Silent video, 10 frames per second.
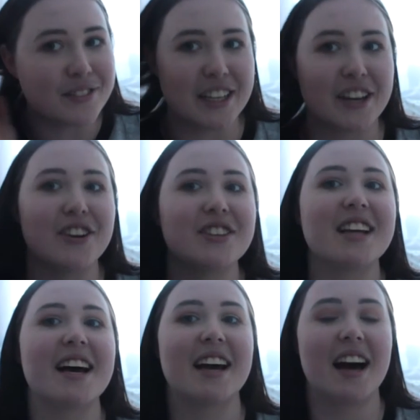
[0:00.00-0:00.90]
videos.
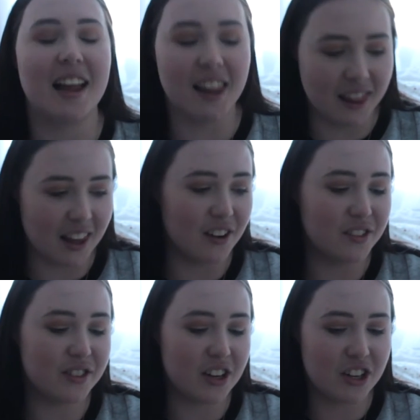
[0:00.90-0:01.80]
Like,
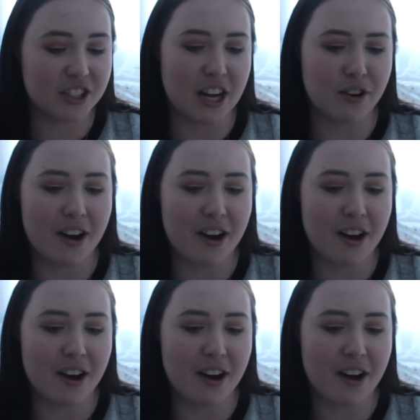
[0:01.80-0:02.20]
love her channel.